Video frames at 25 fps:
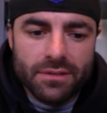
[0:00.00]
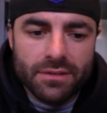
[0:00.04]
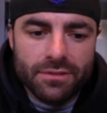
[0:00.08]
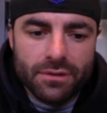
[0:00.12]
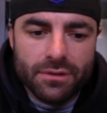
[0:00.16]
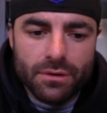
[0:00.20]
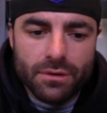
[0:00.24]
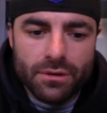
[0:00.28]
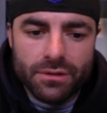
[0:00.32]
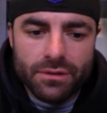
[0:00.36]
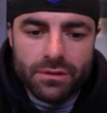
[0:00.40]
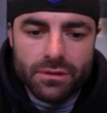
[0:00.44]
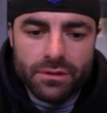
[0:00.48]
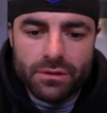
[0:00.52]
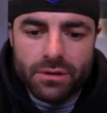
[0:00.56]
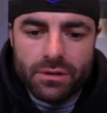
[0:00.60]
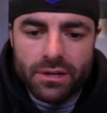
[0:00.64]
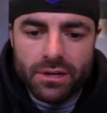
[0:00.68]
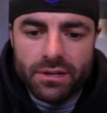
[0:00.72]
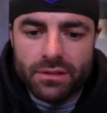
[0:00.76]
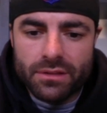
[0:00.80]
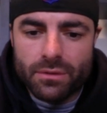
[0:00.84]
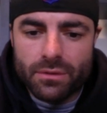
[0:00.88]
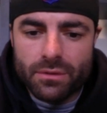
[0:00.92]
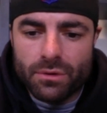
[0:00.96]
her all the
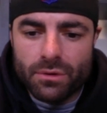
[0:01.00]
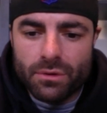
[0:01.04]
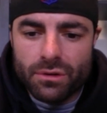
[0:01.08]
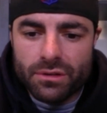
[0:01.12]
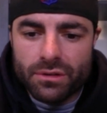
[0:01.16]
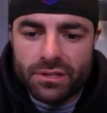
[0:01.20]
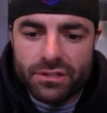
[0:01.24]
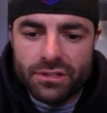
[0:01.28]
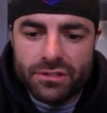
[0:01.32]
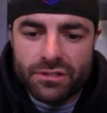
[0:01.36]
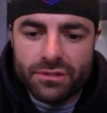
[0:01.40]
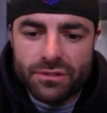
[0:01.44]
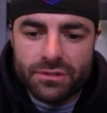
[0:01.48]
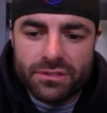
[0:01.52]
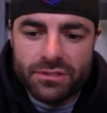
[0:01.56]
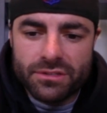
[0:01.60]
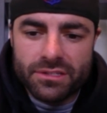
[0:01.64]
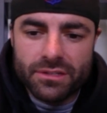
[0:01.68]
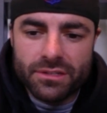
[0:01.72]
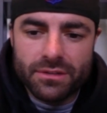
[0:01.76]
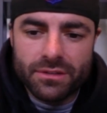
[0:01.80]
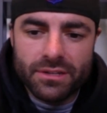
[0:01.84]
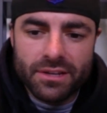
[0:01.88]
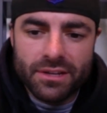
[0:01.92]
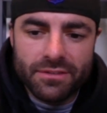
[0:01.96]
credit in the world, and she'll
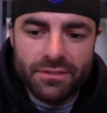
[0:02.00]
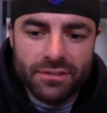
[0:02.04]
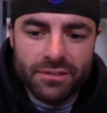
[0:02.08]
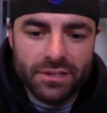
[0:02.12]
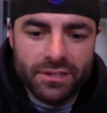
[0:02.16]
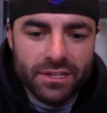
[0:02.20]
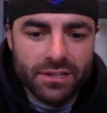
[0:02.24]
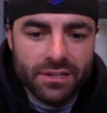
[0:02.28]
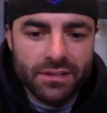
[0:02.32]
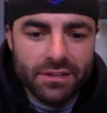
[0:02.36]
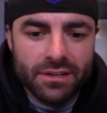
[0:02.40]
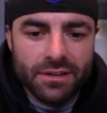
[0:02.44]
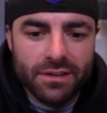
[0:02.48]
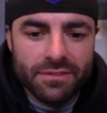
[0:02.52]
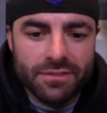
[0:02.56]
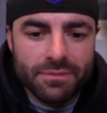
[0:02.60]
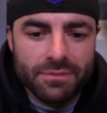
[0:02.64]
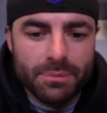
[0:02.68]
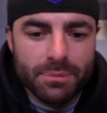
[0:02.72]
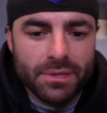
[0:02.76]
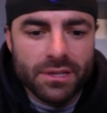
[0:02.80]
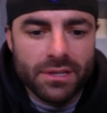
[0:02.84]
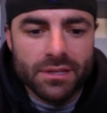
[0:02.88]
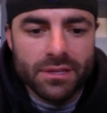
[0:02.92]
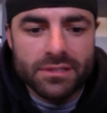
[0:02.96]
still never get enough
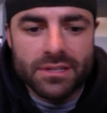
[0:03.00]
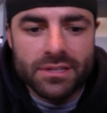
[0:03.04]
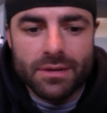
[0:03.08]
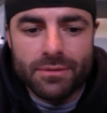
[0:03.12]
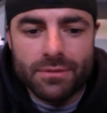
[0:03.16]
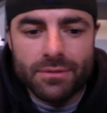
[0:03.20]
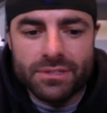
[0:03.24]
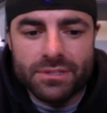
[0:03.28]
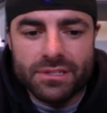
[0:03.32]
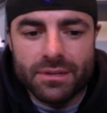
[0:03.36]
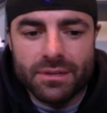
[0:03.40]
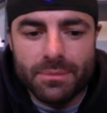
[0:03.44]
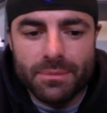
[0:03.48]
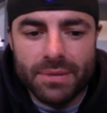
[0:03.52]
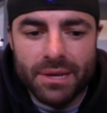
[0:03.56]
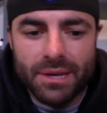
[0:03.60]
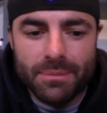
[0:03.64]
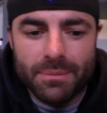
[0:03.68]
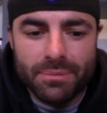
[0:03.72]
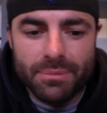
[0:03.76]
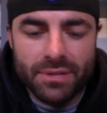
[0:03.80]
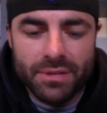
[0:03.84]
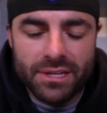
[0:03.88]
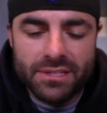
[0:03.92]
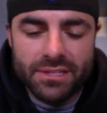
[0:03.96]
because I was in a
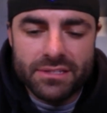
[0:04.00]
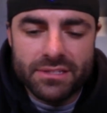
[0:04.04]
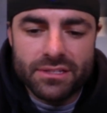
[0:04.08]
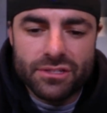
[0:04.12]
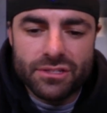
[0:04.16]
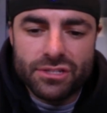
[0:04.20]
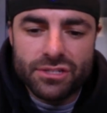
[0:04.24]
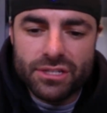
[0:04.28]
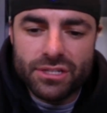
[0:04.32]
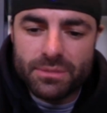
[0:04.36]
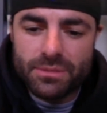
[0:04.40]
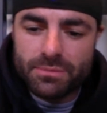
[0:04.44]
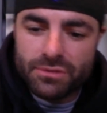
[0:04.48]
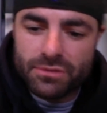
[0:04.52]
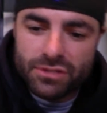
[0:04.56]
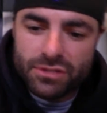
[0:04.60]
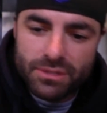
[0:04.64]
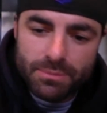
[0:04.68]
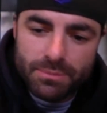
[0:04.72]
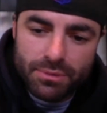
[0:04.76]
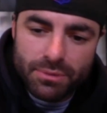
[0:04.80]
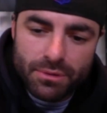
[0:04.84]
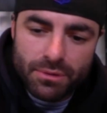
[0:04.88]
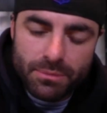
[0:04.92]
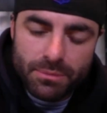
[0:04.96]
bad place, and she
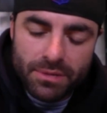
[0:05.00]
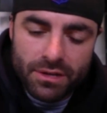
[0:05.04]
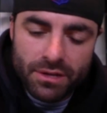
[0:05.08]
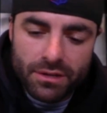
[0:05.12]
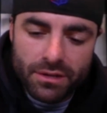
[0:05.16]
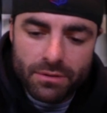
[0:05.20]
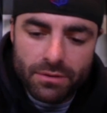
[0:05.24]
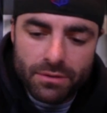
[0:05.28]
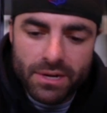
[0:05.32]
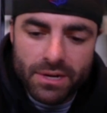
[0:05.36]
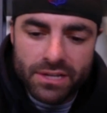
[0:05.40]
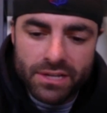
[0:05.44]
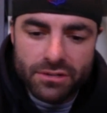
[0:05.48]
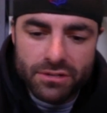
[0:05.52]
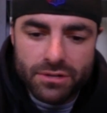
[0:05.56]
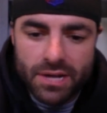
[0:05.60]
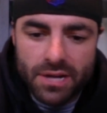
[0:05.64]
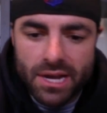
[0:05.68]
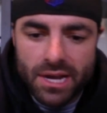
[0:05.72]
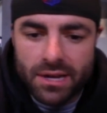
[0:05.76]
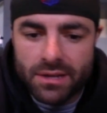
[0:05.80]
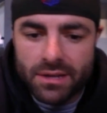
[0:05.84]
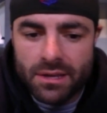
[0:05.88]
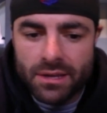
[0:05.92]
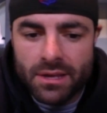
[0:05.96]
she put me on the right
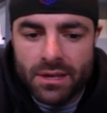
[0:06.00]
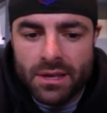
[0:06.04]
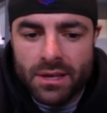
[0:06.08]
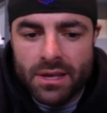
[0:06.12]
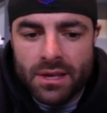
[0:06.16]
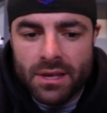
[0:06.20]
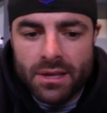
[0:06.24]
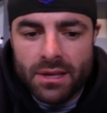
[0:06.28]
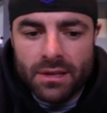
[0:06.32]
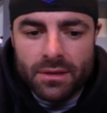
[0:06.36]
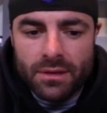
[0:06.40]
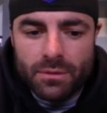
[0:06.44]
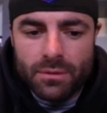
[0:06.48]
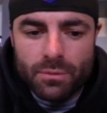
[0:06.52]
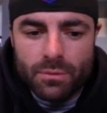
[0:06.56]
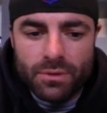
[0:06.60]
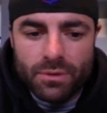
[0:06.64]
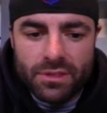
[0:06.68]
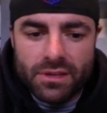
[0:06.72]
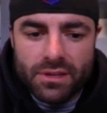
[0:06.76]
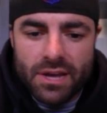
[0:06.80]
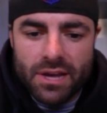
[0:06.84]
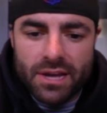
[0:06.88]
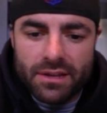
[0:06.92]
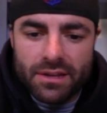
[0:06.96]
track
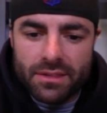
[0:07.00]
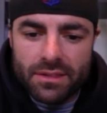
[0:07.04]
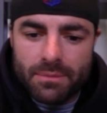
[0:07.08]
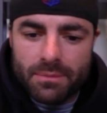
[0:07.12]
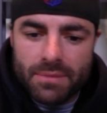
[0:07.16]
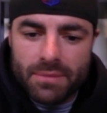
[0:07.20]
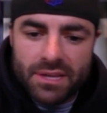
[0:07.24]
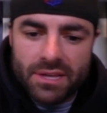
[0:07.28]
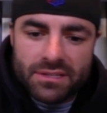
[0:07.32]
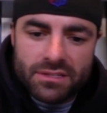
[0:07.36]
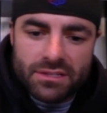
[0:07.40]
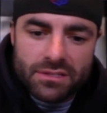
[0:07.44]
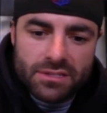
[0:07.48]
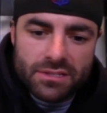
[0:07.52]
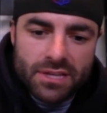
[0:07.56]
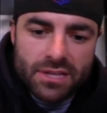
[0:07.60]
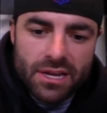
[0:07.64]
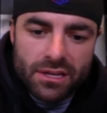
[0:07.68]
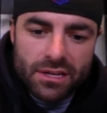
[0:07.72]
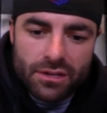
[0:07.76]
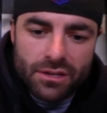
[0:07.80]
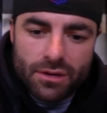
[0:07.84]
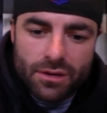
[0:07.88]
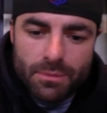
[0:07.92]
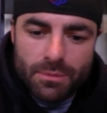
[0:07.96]
with kind of the message
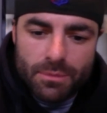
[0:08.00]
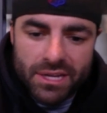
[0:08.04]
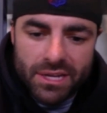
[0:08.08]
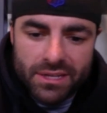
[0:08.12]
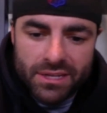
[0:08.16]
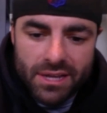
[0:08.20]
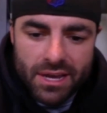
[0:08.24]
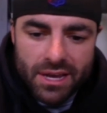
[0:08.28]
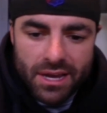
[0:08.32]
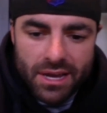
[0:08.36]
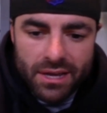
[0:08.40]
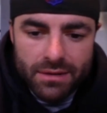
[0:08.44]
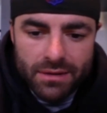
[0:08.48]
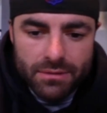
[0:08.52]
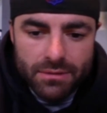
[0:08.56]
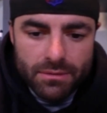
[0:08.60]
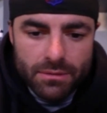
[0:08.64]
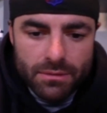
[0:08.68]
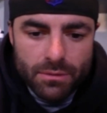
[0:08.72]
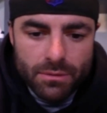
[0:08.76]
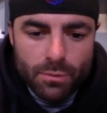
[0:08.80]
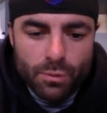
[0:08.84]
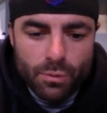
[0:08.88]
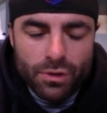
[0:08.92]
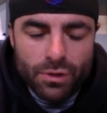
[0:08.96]
that you know my dad
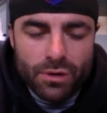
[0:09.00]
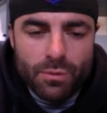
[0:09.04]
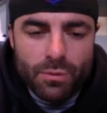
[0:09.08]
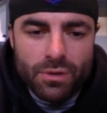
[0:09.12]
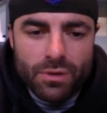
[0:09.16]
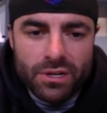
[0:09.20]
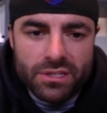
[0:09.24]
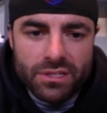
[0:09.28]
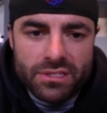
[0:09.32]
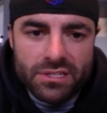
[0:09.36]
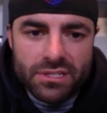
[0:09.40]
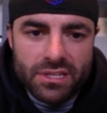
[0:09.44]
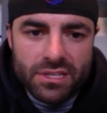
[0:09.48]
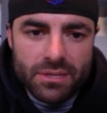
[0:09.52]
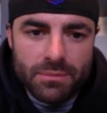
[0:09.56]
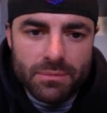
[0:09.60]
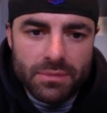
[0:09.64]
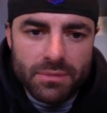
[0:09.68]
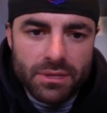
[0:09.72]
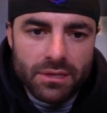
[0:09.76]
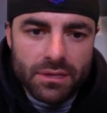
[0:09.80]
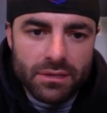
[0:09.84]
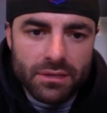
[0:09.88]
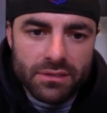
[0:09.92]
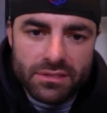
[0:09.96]
wouldn't want to see
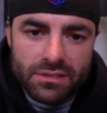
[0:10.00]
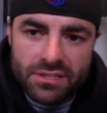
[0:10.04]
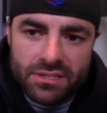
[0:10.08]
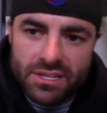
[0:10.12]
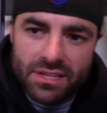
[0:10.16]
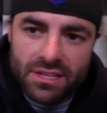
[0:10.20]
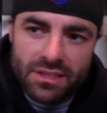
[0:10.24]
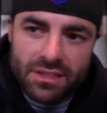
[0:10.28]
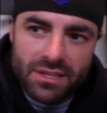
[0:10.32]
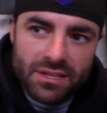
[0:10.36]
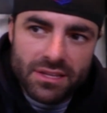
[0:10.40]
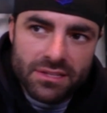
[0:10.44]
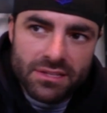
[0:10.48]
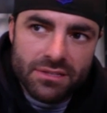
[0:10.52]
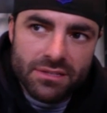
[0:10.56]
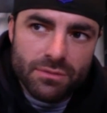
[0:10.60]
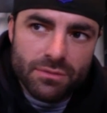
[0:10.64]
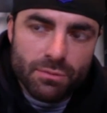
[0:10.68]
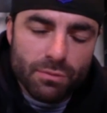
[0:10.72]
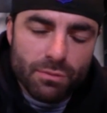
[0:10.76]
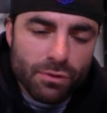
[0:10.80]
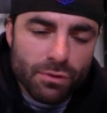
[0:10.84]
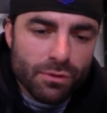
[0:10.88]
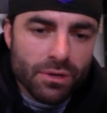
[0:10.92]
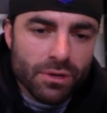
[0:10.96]
me see this
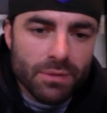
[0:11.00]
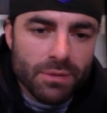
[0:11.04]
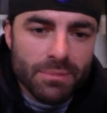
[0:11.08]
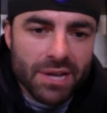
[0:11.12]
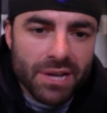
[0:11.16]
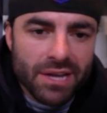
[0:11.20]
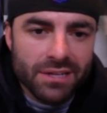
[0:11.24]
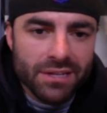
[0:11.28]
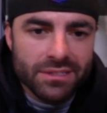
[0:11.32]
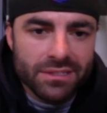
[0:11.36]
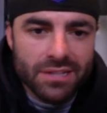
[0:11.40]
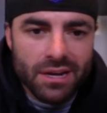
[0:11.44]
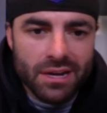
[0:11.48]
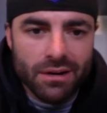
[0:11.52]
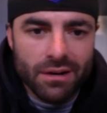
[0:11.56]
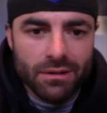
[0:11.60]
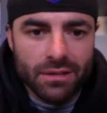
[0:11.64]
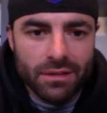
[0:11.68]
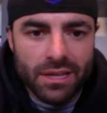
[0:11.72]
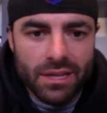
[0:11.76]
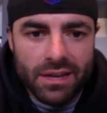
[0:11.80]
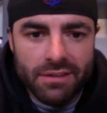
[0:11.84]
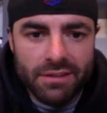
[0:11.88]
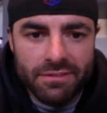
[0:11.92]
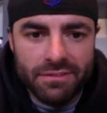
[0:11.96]
ruin my entire
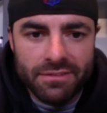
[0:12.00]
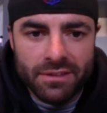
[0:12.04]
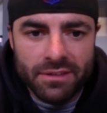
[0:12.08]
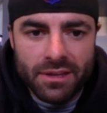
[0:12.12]
life